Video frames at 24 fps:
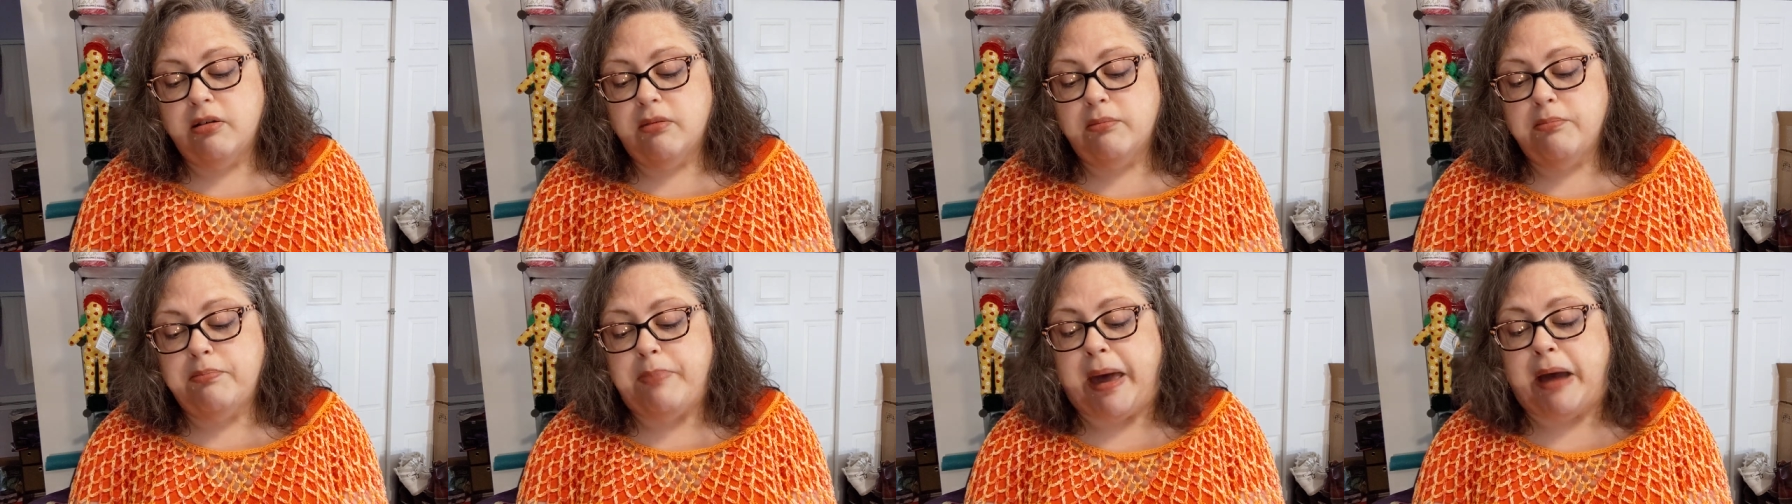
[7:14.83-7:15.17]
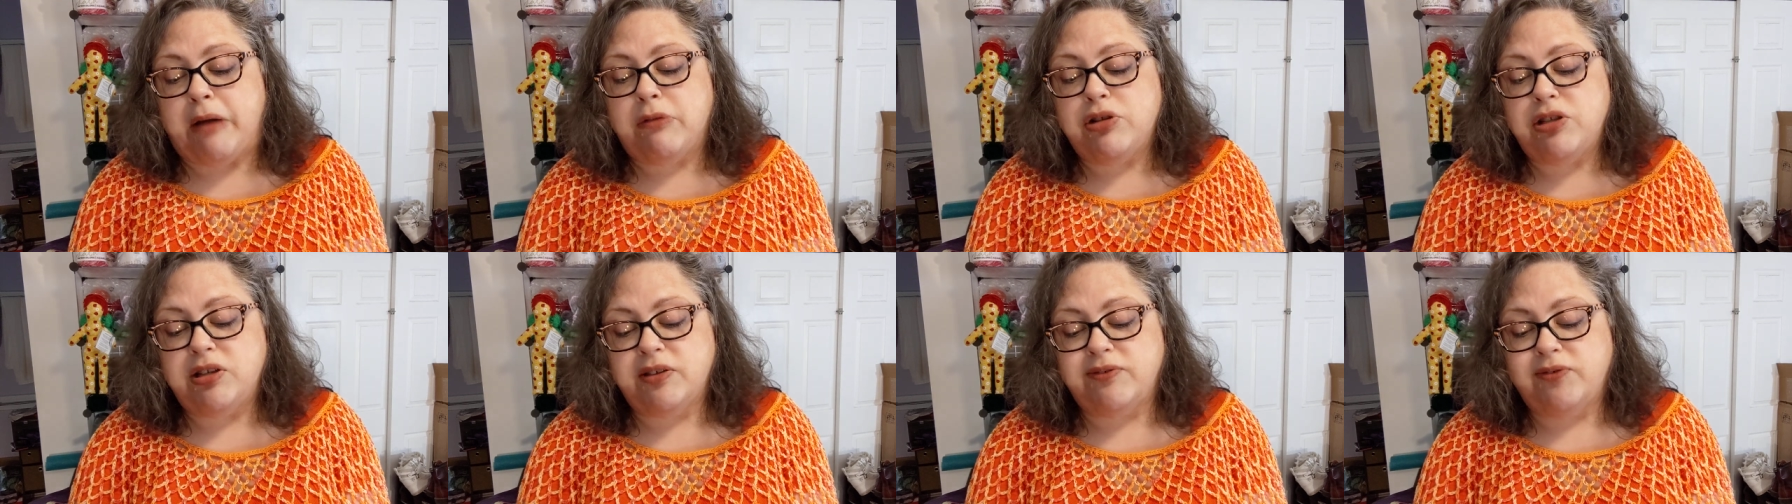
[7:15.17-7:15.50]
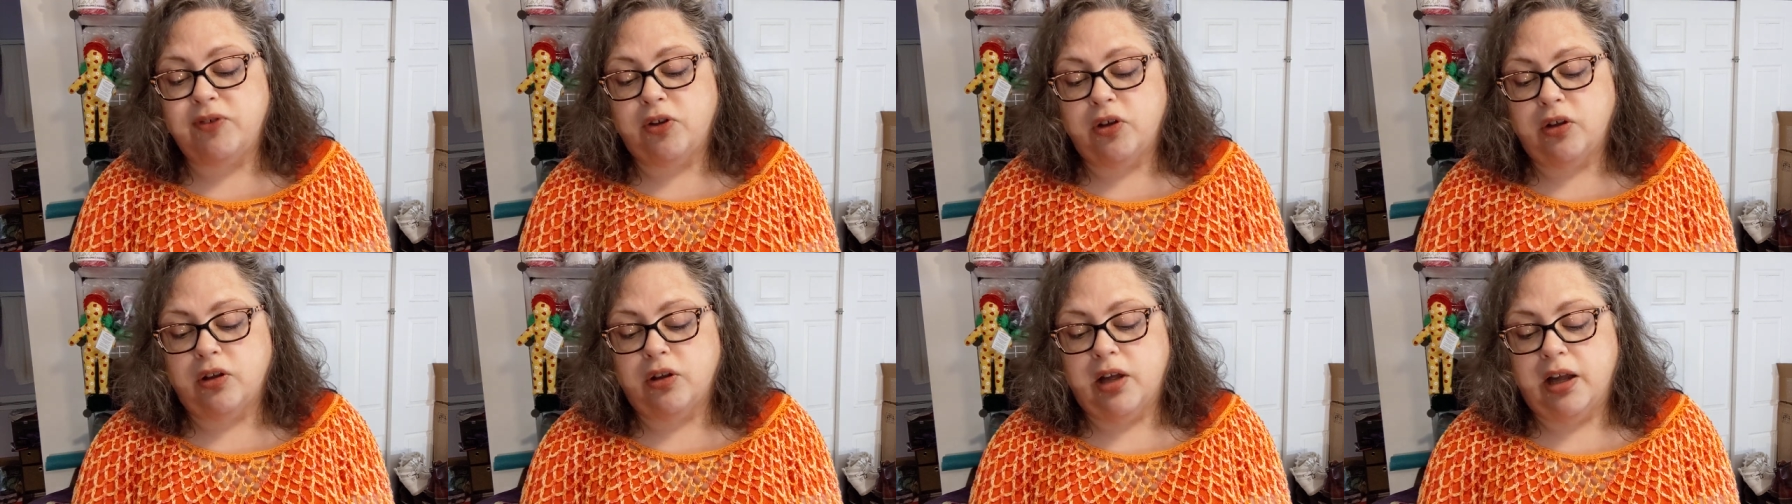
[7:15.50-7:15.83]

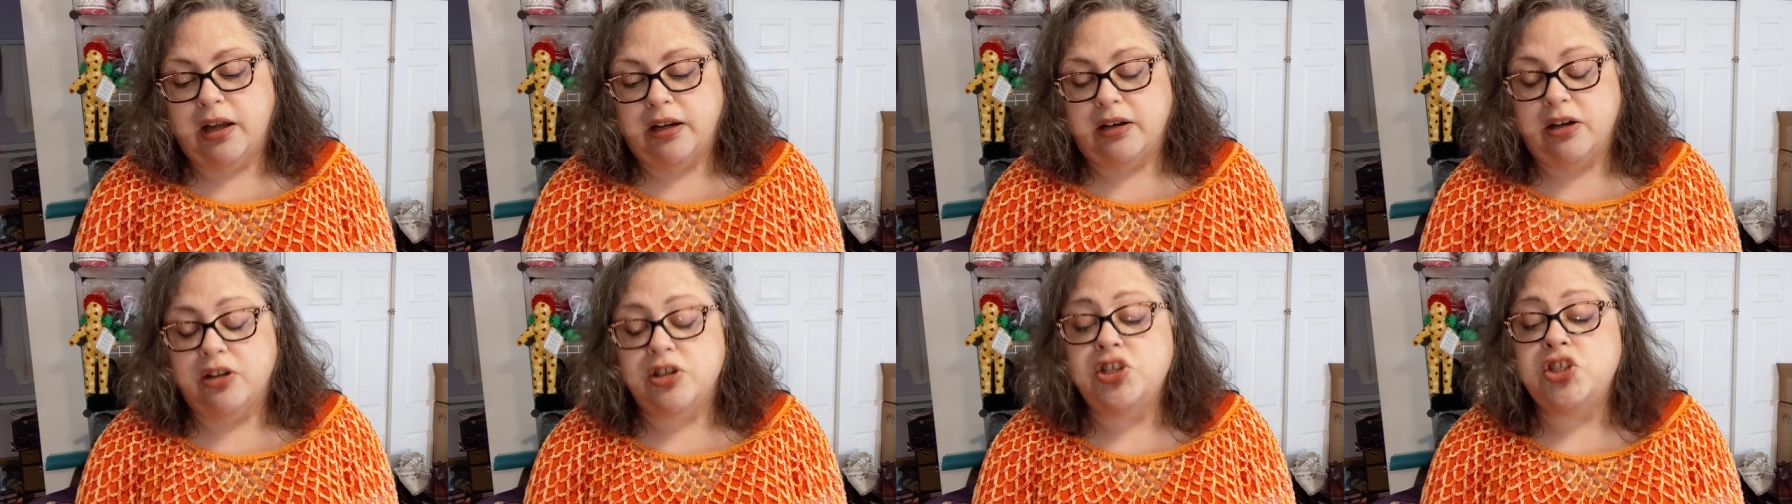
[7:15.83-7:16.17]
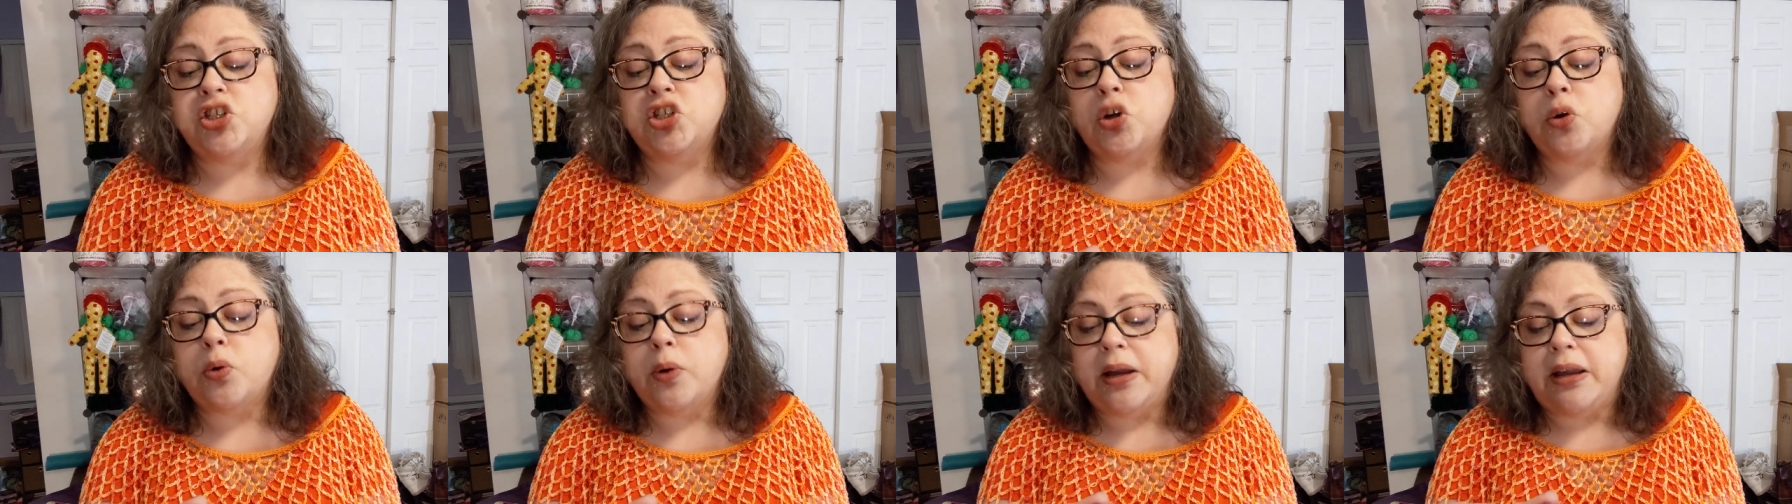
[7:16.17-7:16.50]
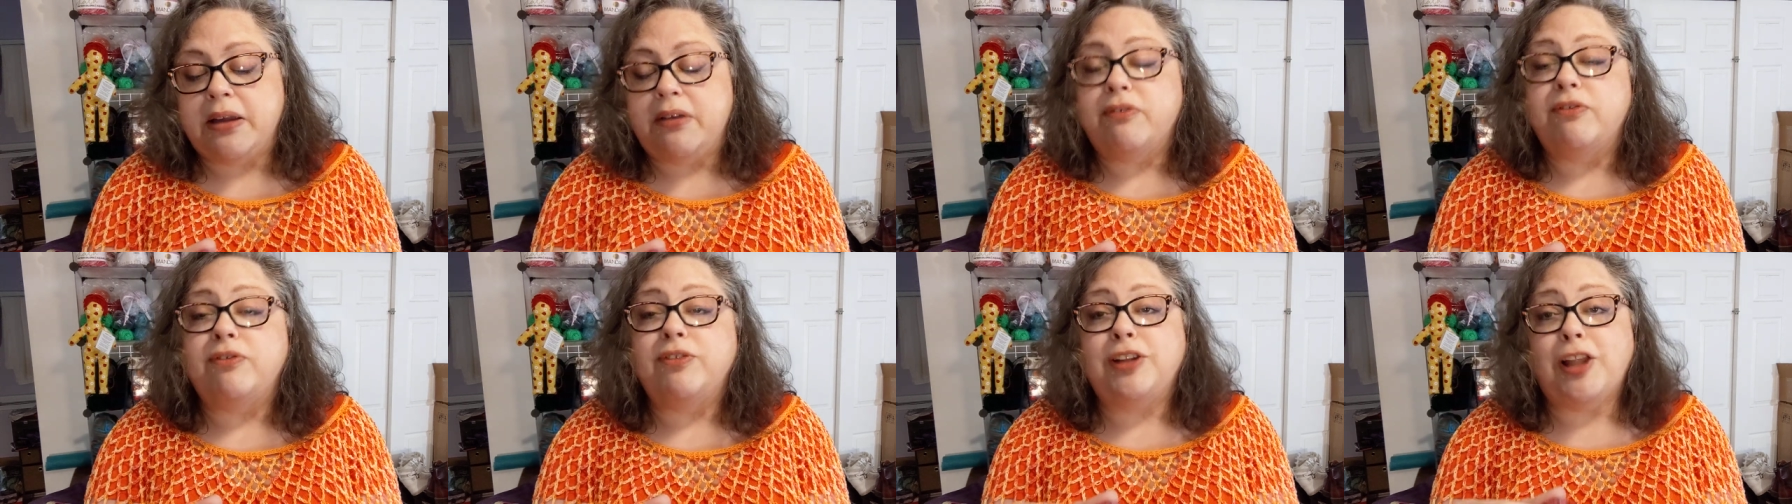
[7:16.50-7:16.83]
Bountiful on a
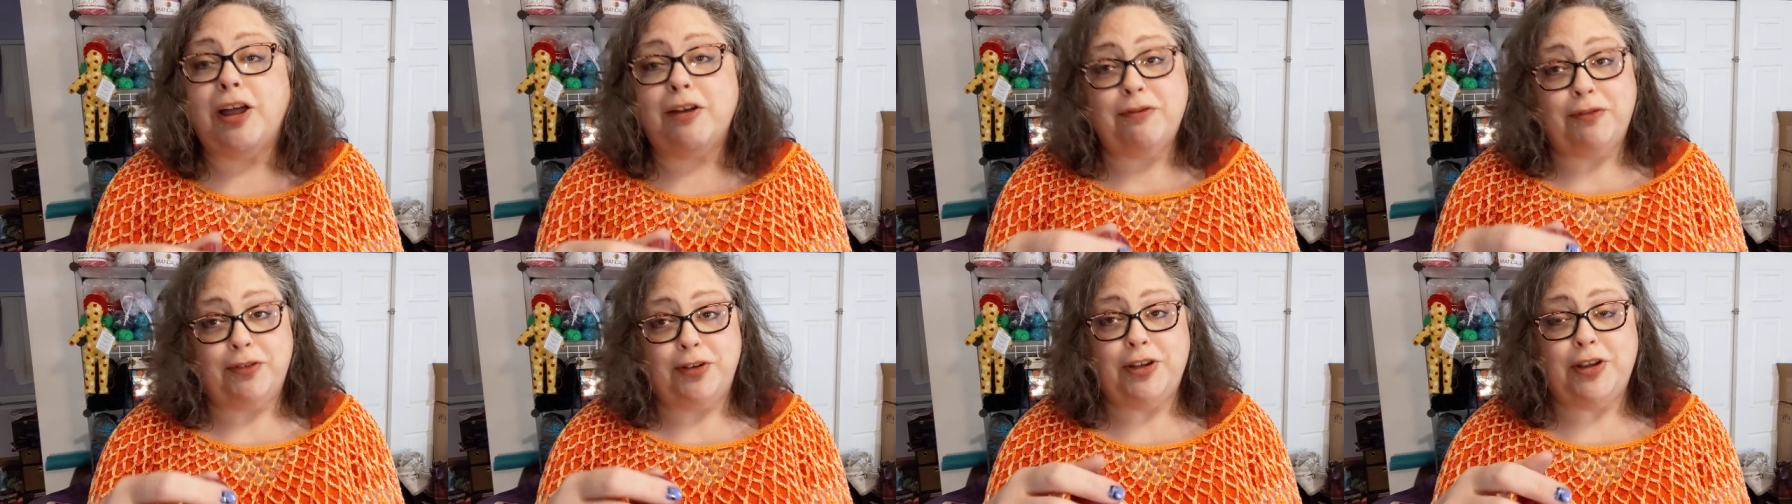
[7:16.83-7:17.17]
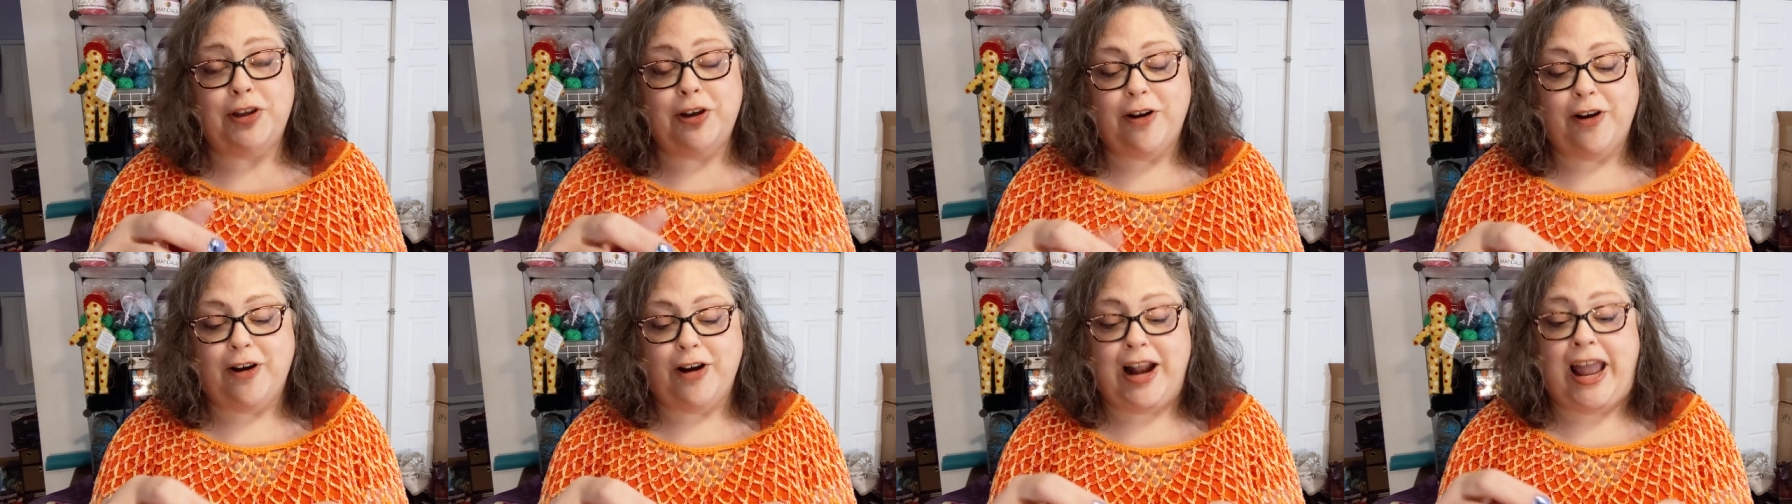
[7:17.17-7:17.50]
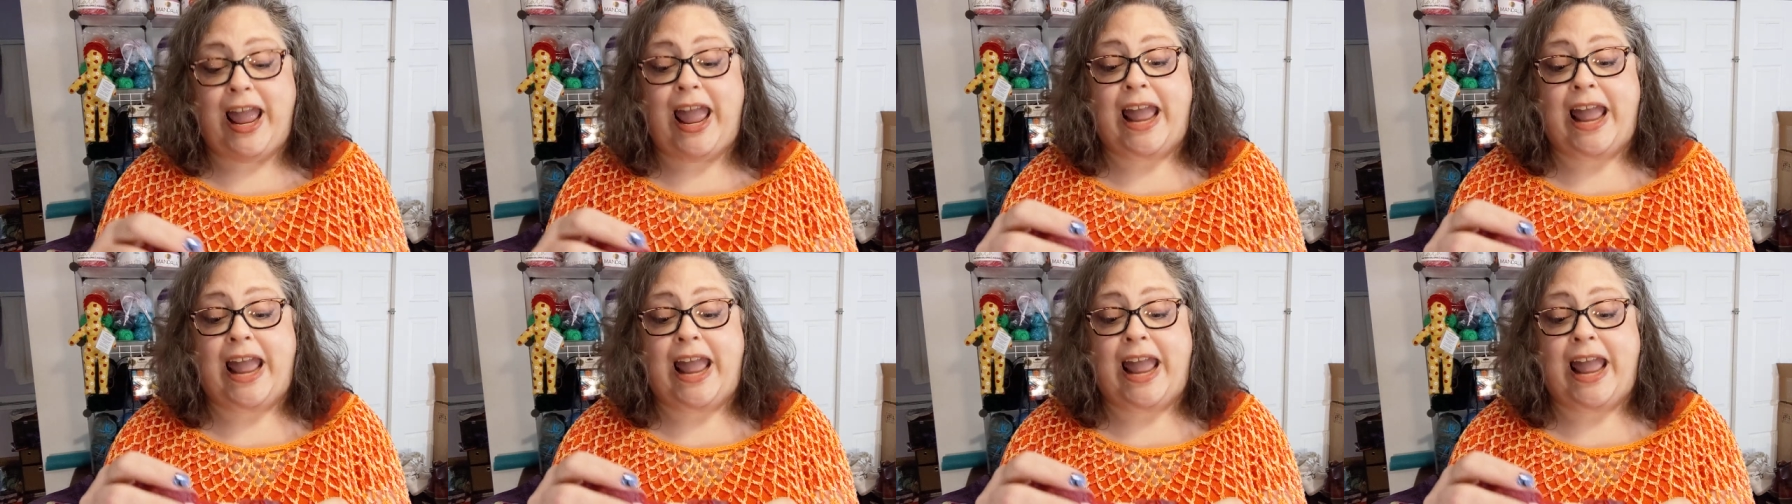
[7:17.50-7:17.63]
Suri fluff yarn.